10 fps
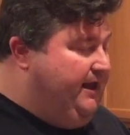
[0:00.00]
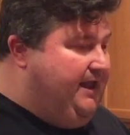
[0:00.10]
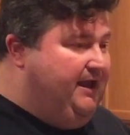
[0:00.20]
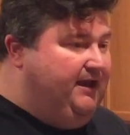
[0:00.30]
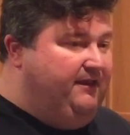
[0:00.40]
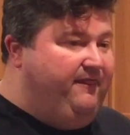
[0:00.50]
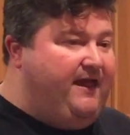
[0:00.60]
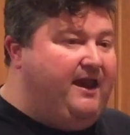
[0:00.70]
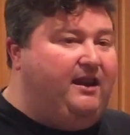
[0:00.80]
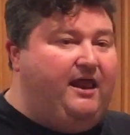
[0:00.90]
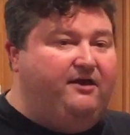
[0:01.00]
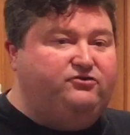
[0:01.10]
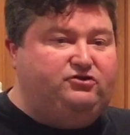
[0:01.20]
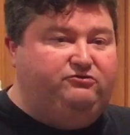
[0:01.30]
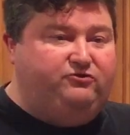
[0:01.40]
And that
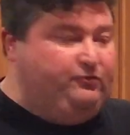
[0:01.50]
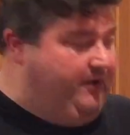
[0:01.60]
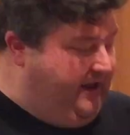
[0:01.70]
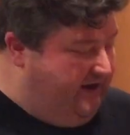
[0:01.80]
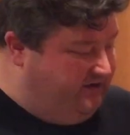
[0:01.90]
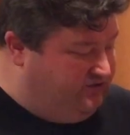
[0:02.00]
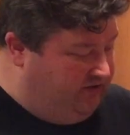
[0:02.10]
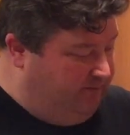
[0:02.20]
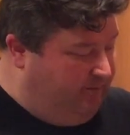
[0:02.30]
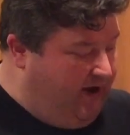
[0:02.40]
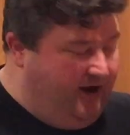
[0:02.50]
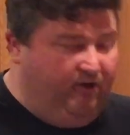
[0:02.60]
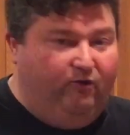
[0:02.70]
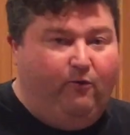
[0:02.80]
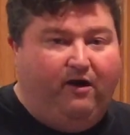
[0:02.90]
allows you to age in a
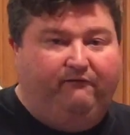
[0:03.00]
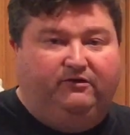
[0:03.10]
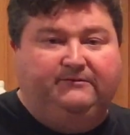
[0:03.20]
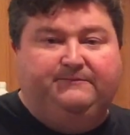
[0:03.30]
bottle of water.